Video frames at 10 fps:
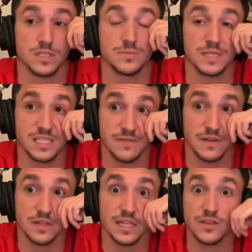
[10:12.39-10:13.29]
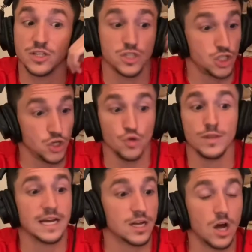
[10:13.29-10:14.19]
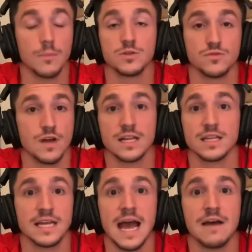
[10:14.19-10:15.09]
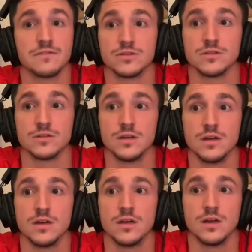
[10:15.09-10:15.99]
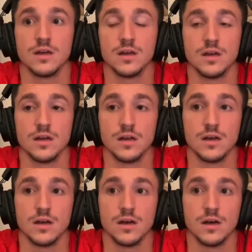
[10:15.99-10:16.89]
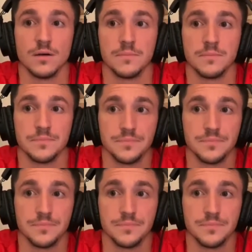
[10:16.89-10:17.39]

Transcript: specifically the two that come directly after the